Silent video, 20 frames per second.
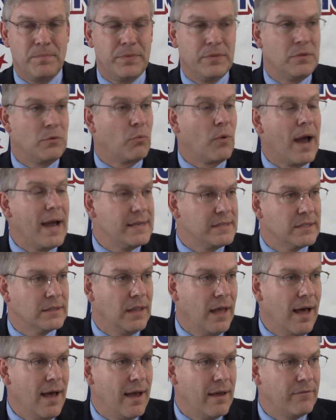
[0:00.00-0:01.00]
right to
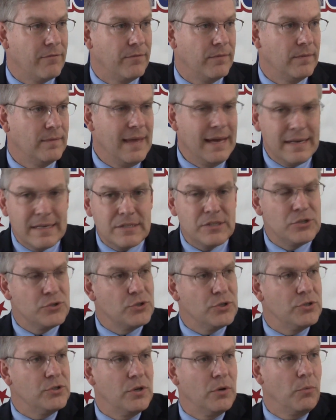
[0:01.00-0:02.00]
life, that isn't
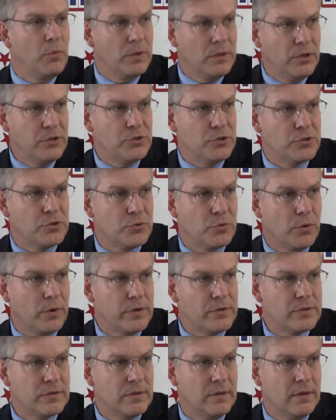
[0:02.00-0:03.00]
just a religious
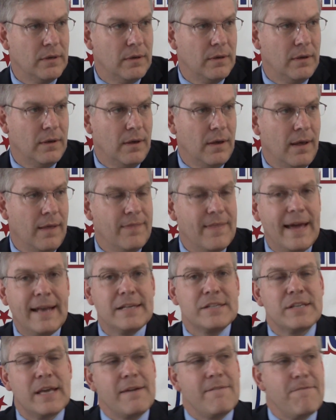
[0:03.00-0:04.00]
choice. That
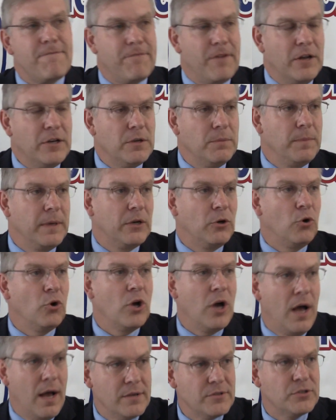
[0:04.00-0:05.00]
is a fundamental
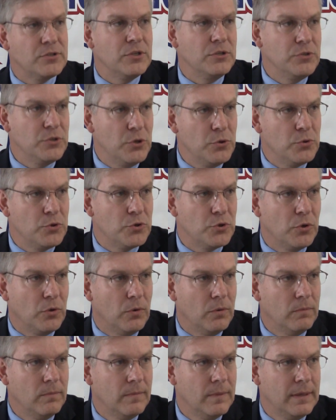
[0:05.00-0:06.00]

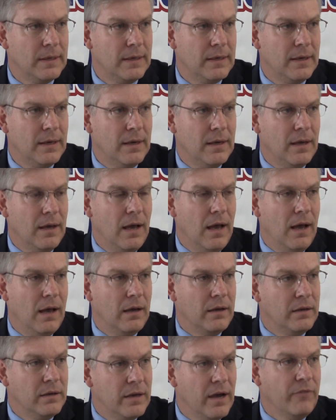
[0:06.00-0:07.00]
constitutional
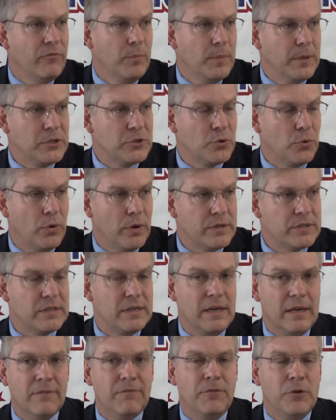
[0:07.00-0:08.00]
government choice
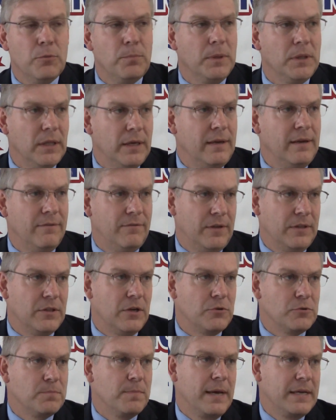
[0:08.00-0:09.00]
if you believe in
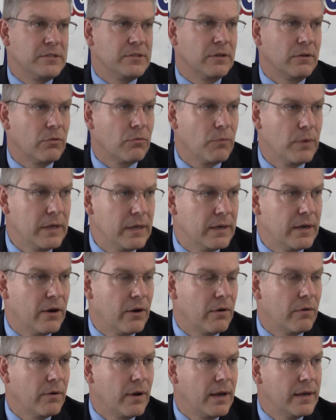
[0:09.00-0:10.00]
those basic three
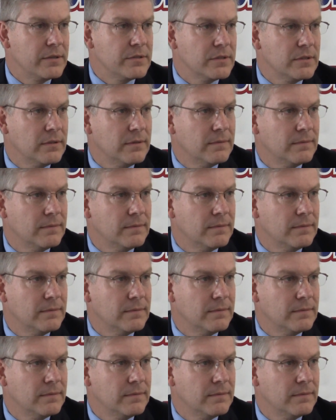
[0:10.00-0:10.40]
inherent rights.